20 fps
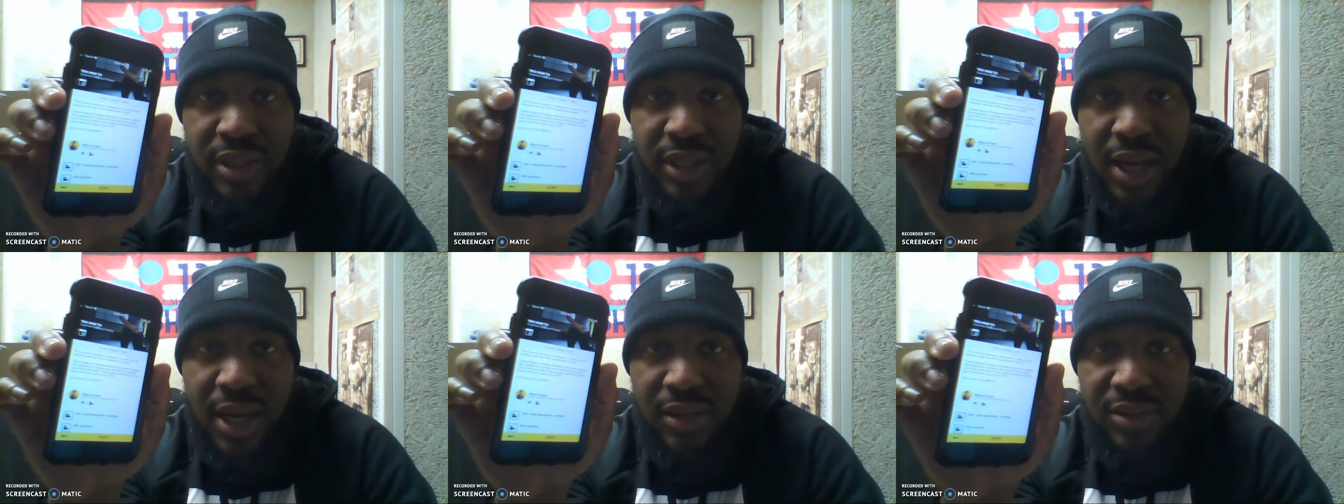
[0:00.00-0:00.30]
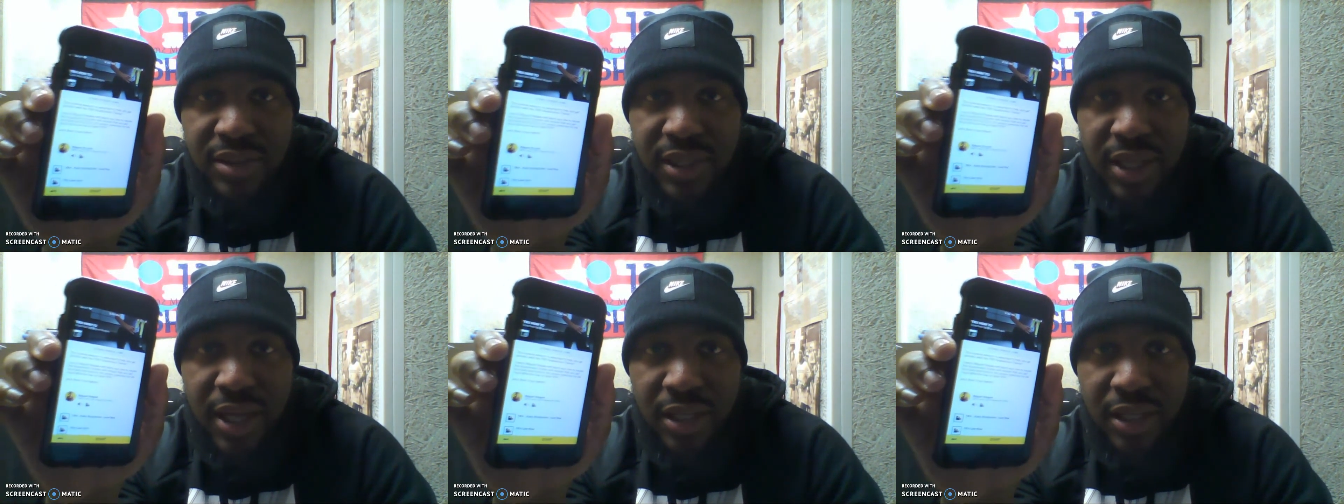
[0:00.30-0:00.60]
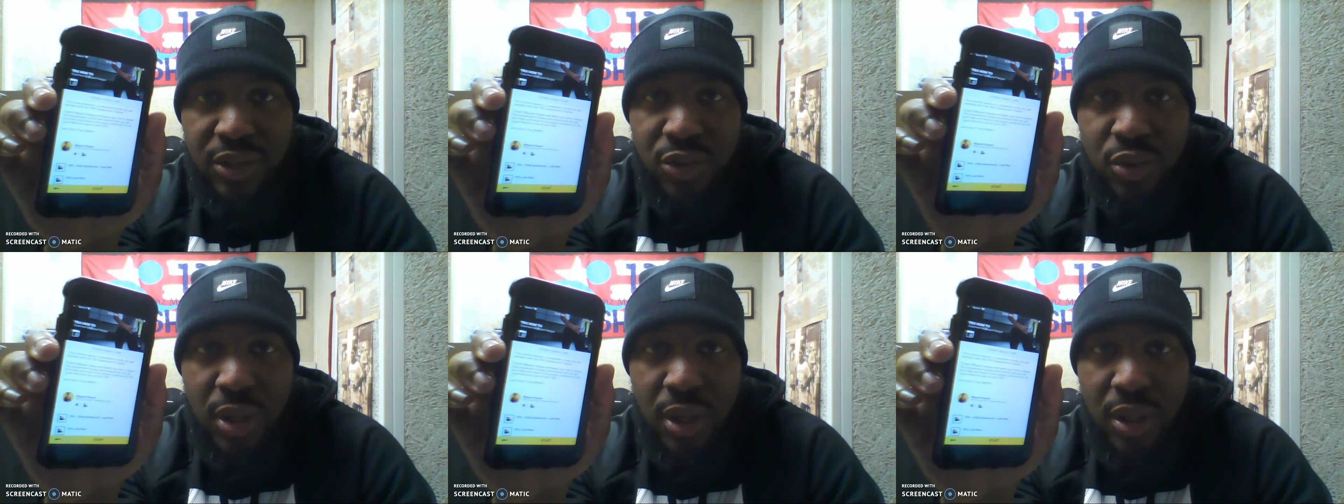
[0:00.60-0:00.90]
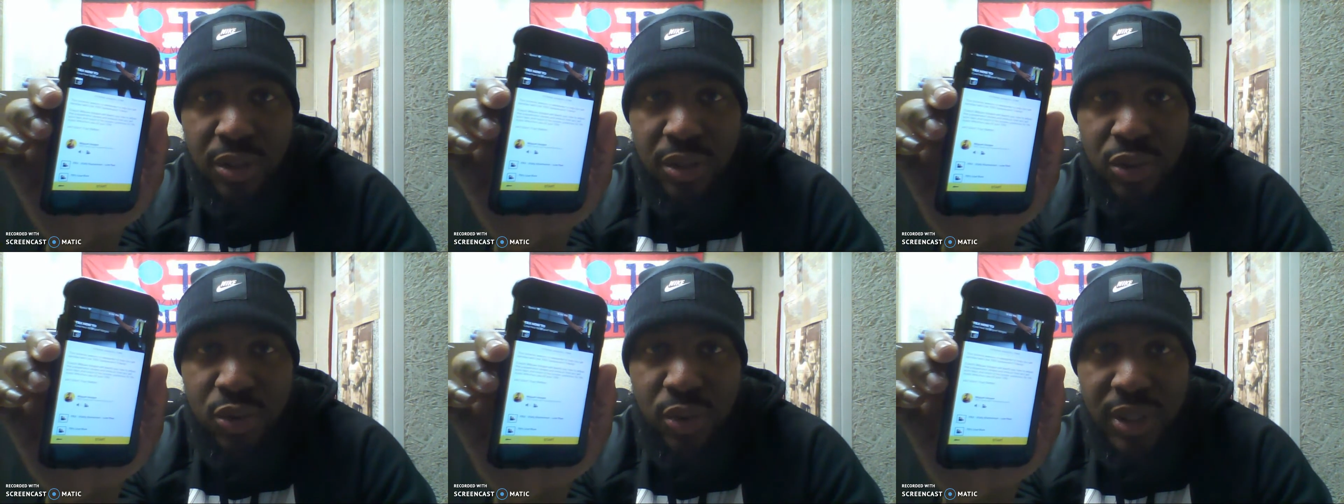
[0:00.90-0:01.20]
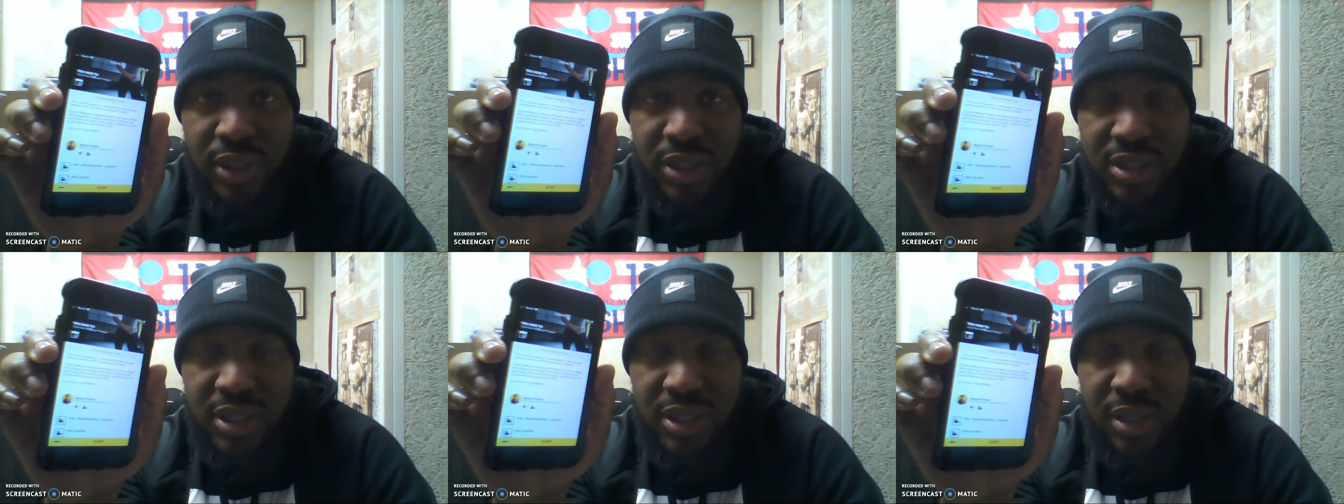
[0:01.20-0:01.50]
And I'll see how you all are
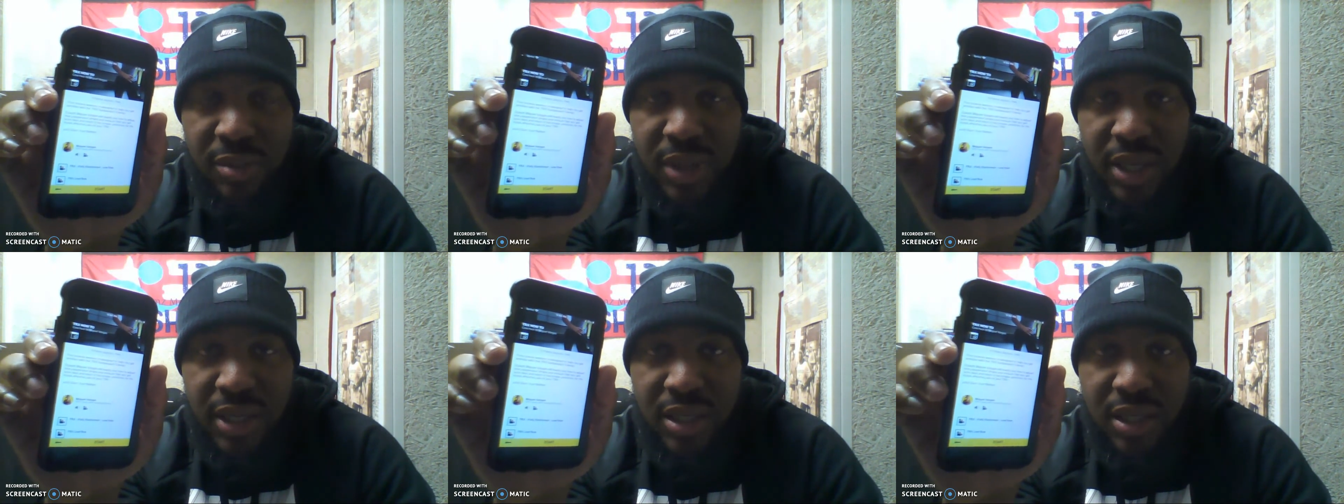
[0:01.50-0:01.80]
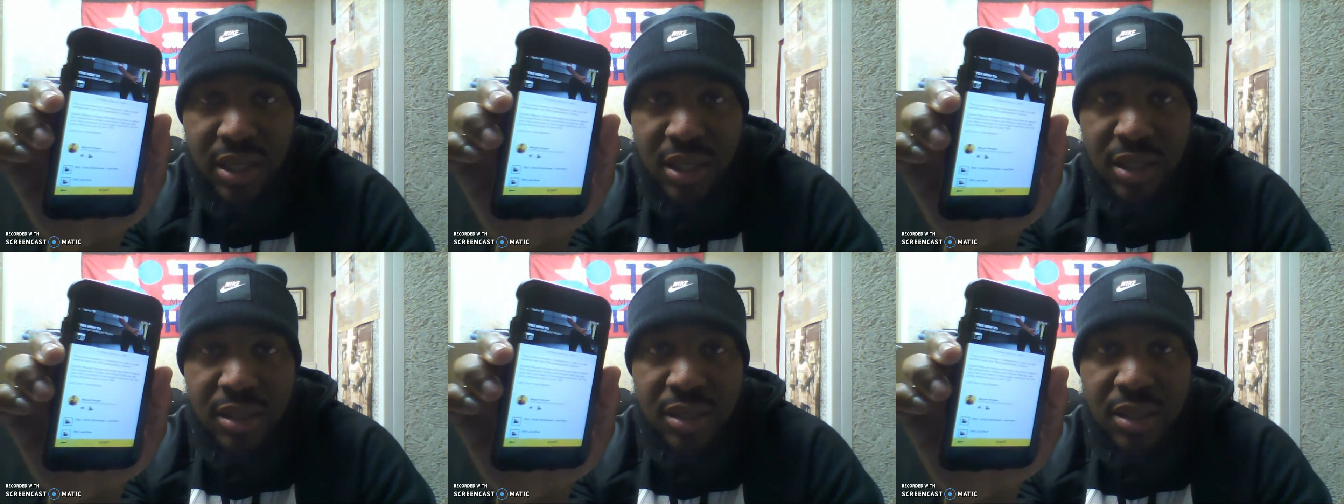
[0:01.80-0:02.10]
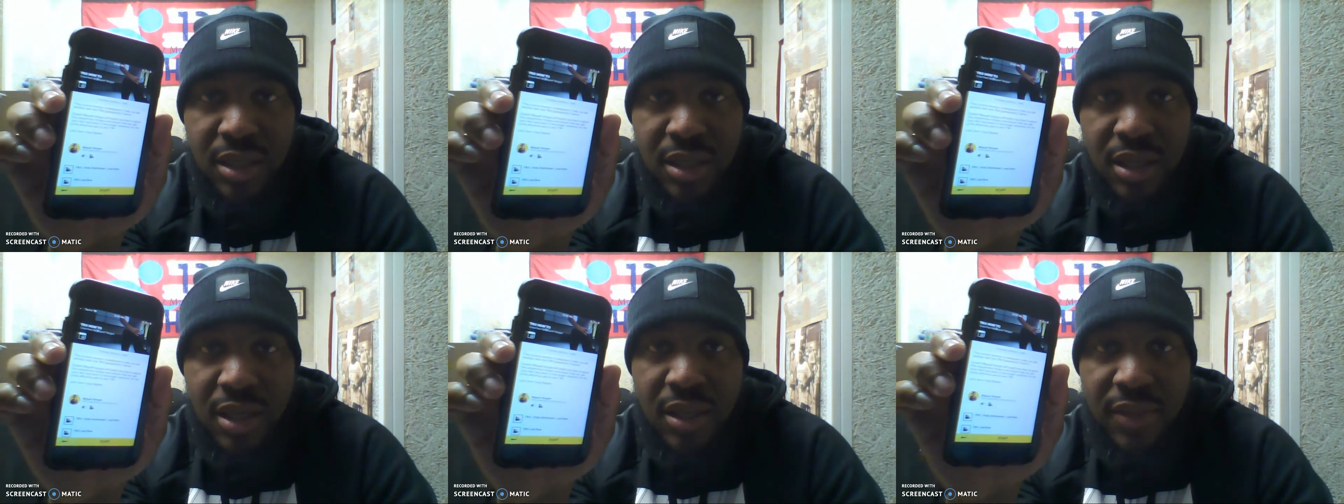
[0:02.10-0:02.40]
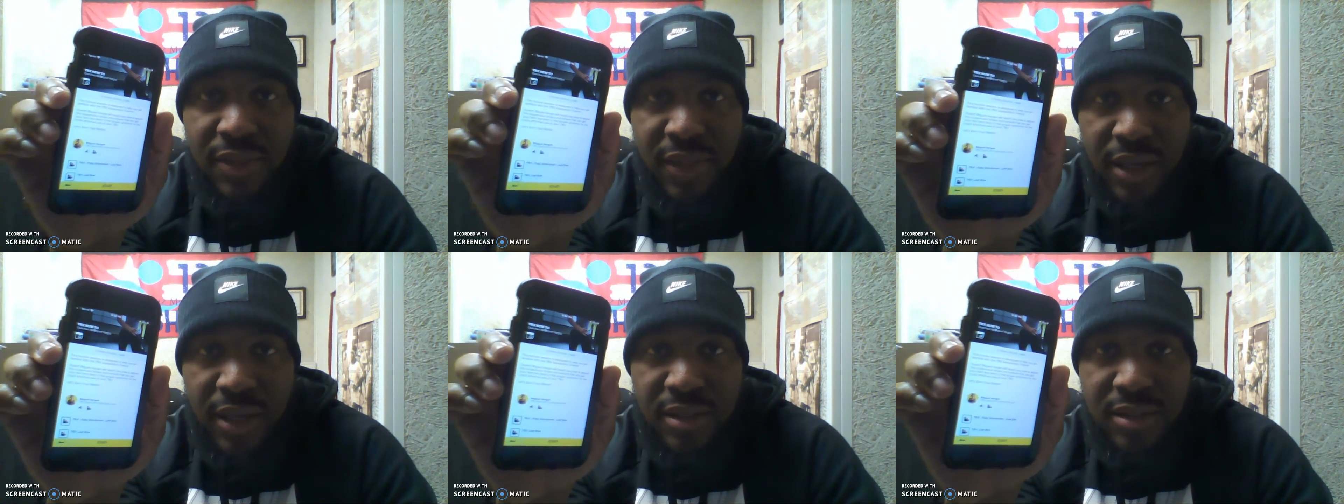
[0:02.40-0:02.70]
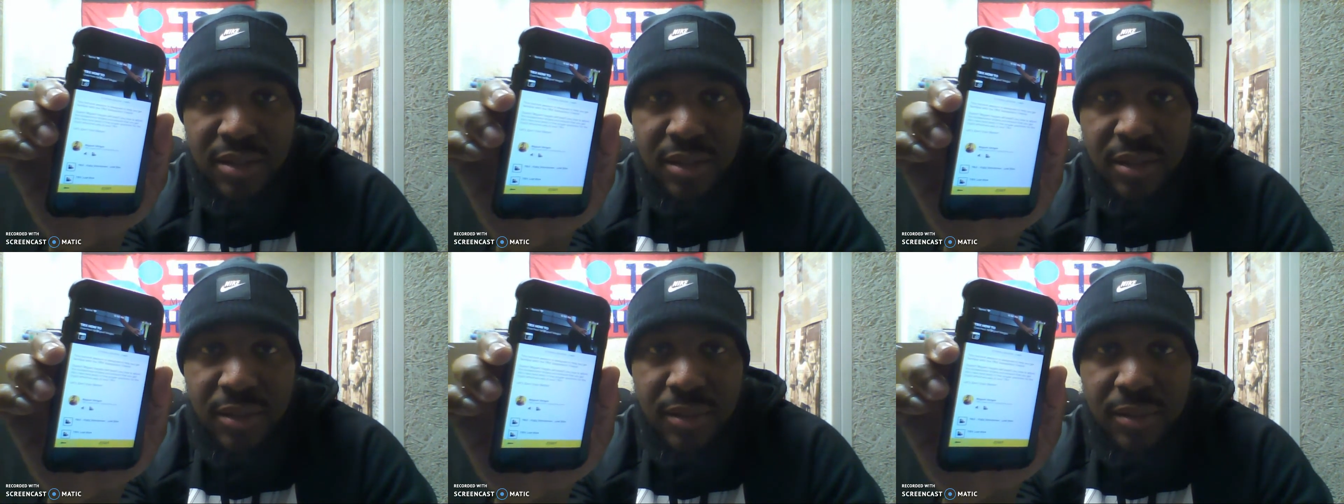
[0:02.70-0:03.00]
doing and check back in.
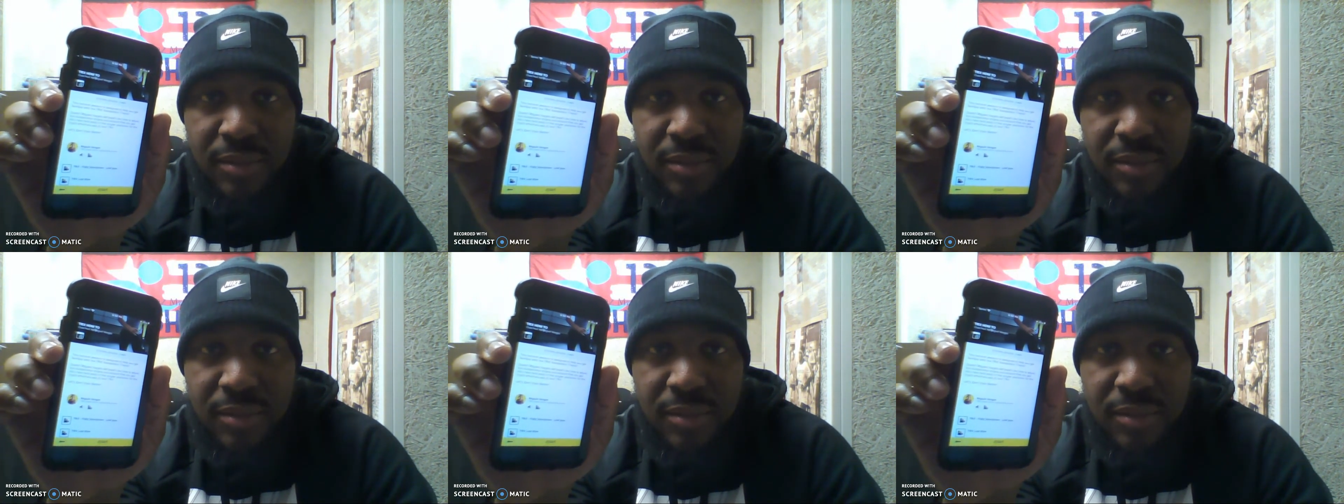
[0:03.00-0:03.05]
Thanks.